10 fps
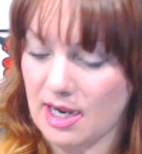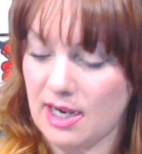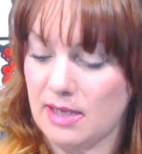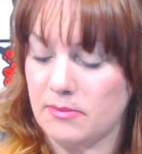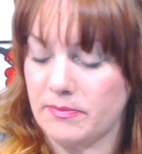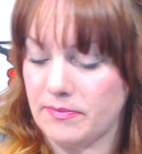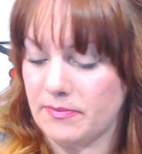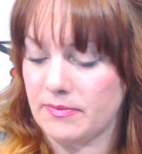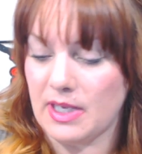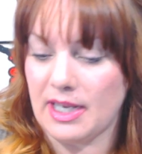
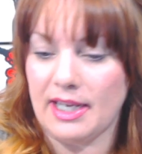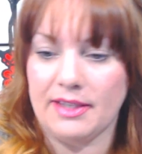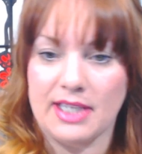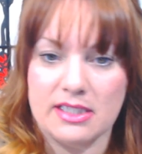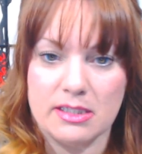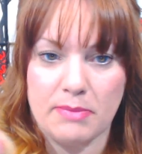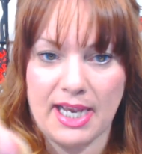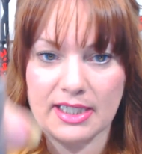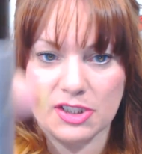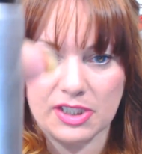Um, and that's
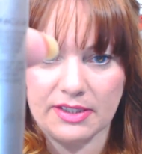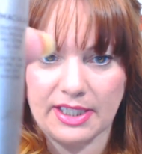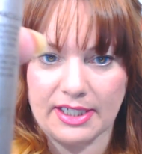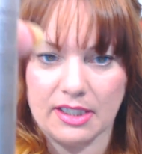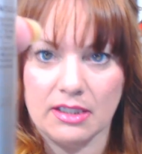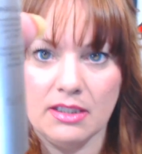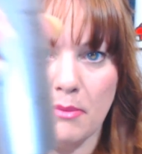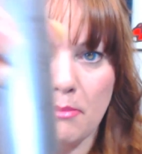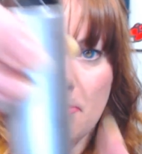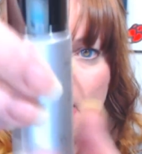the packaging there.